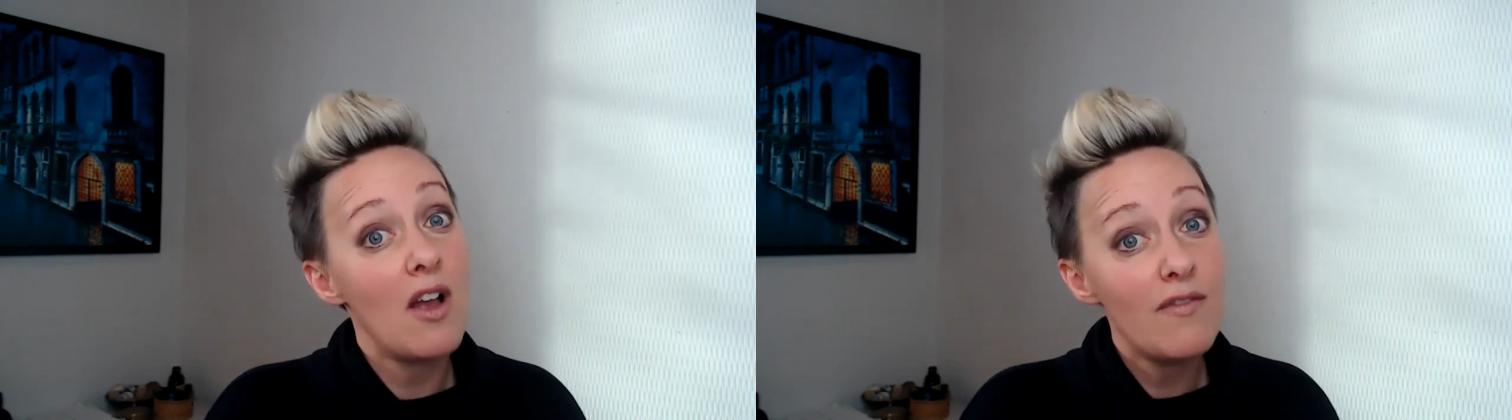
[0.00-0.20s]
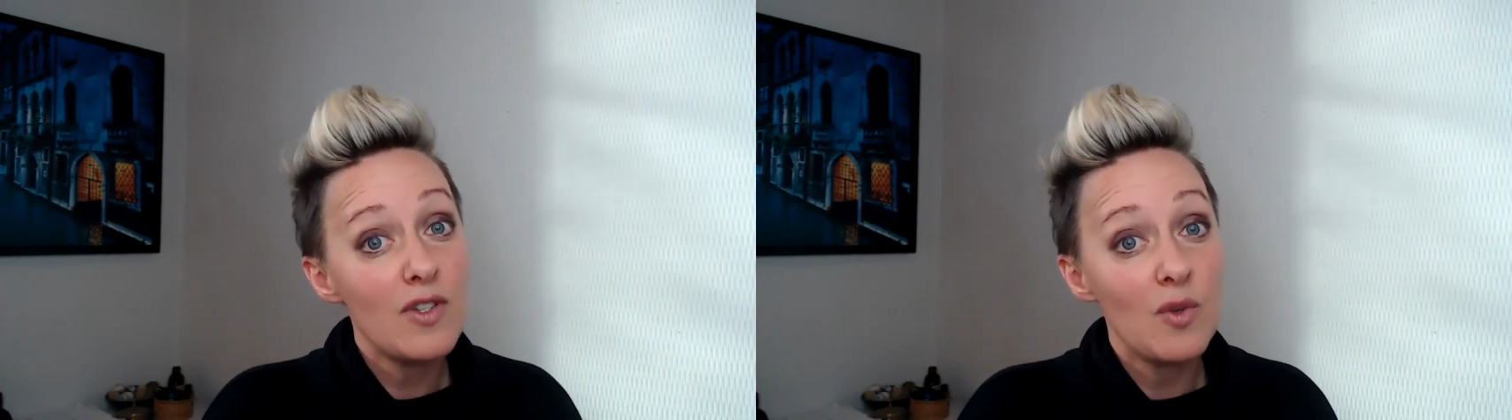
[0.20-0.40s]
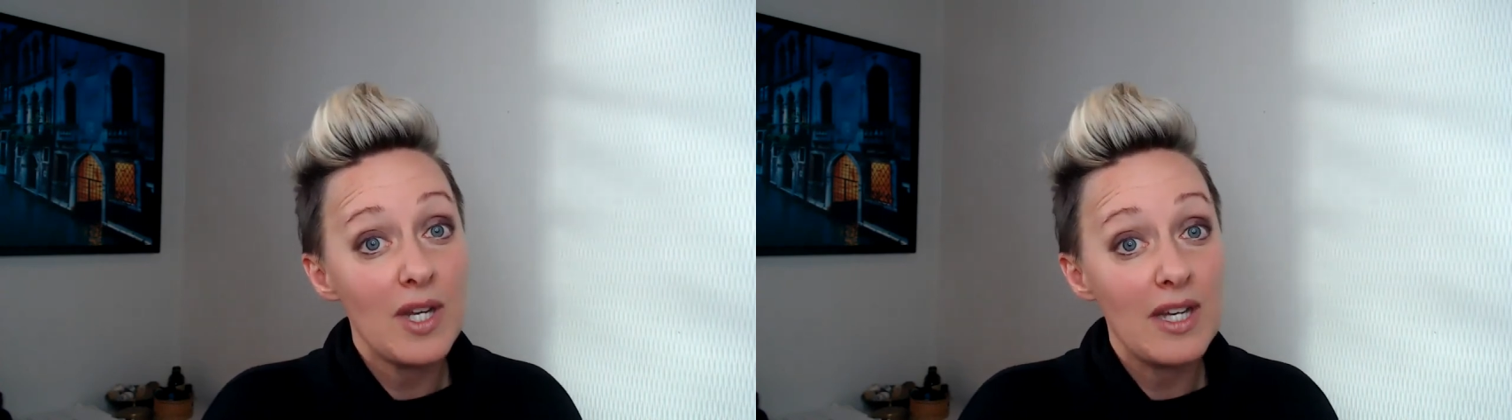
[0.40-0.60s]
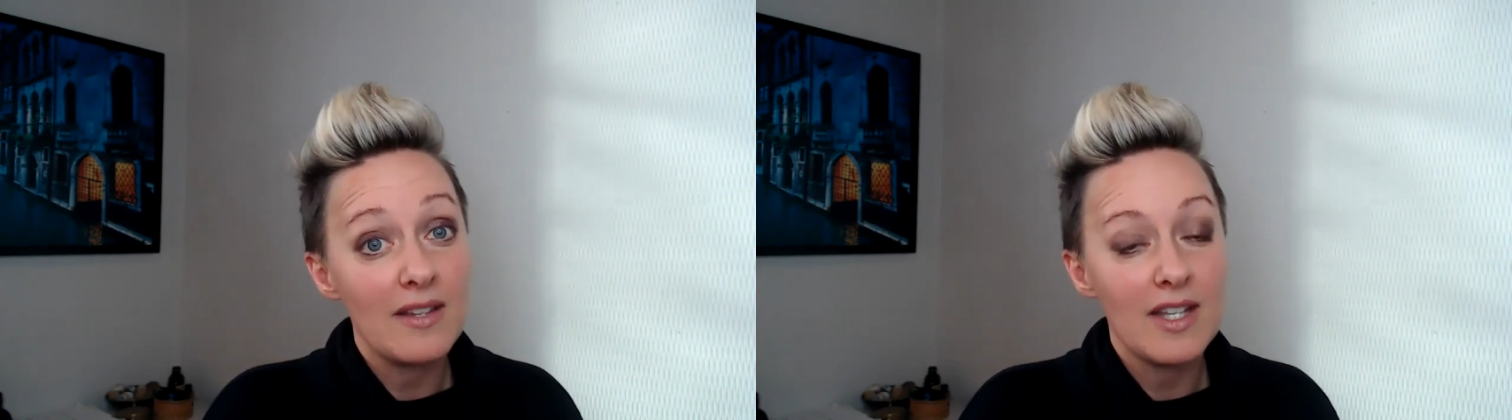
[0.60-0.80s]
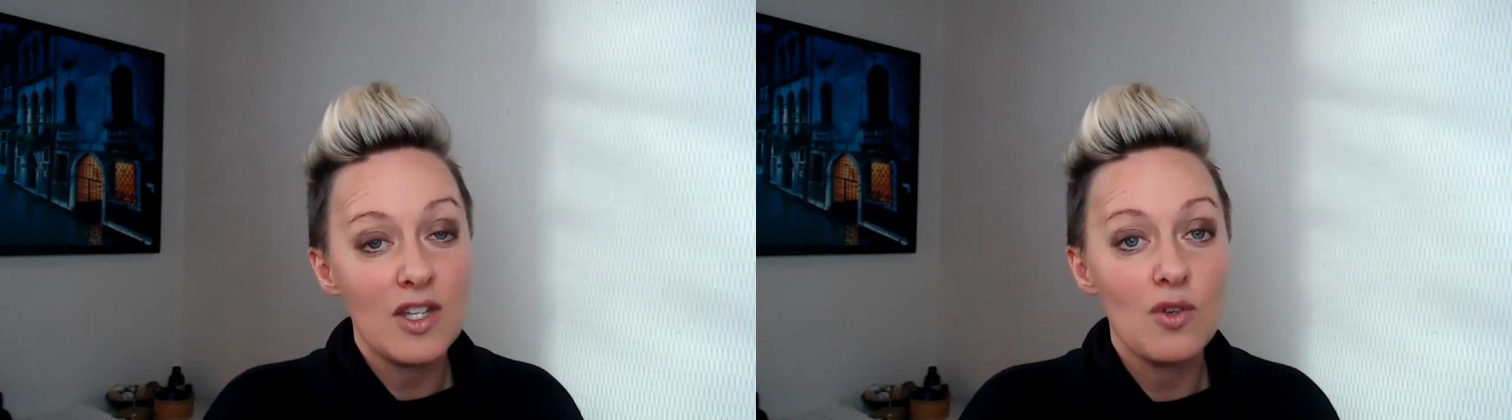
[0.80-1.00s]
of doing
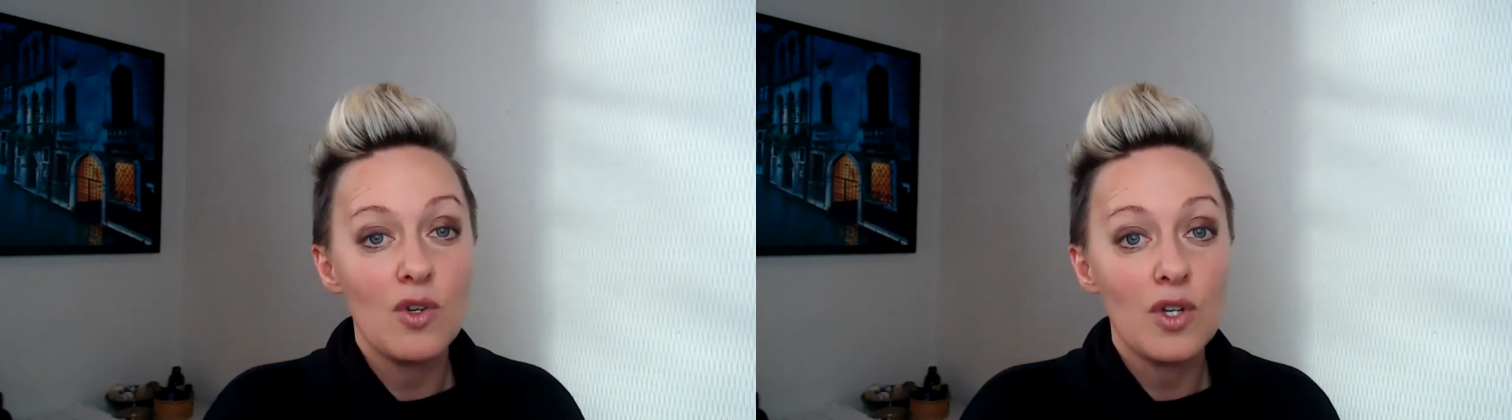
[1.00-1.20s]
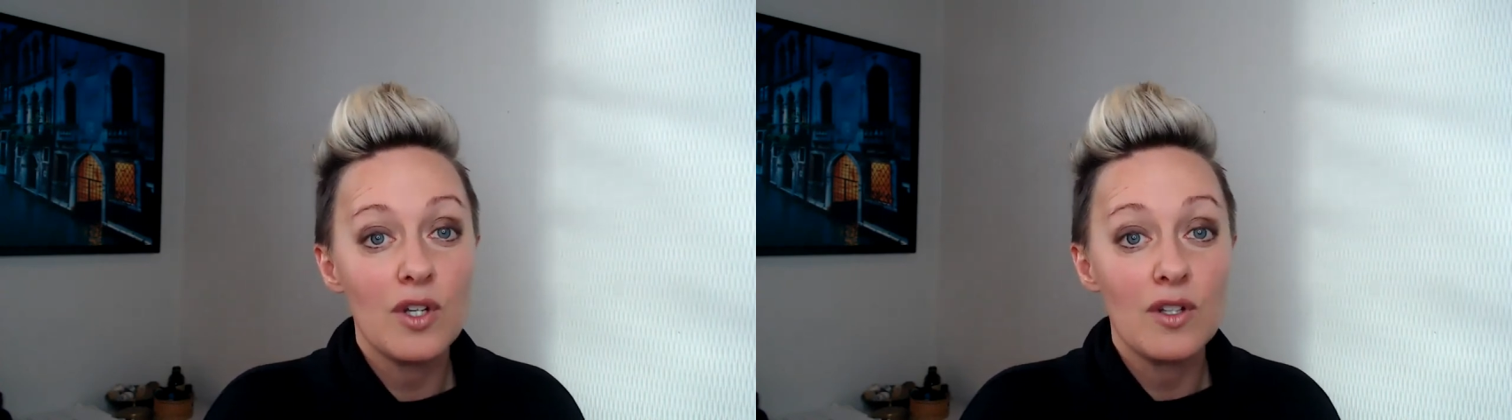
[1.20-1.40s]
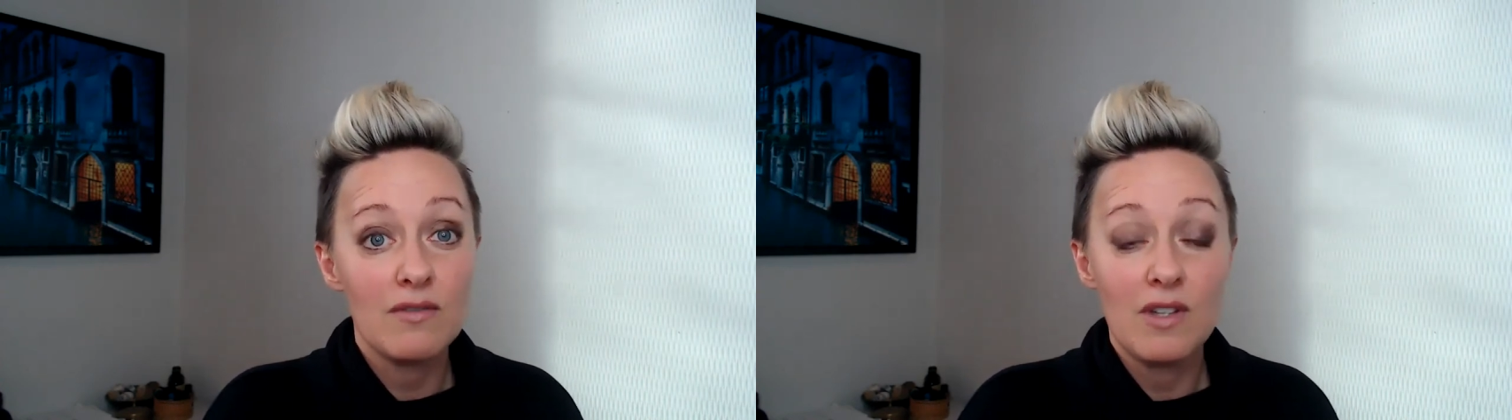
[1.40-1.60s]
it that you could